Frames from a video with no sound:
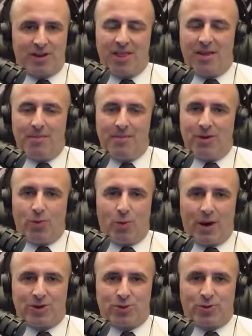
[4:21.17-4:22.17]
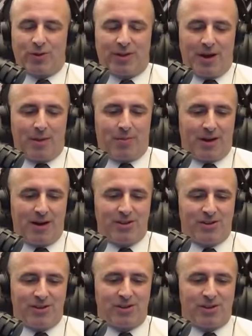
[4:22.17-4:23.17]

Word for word: the Midwest with their presence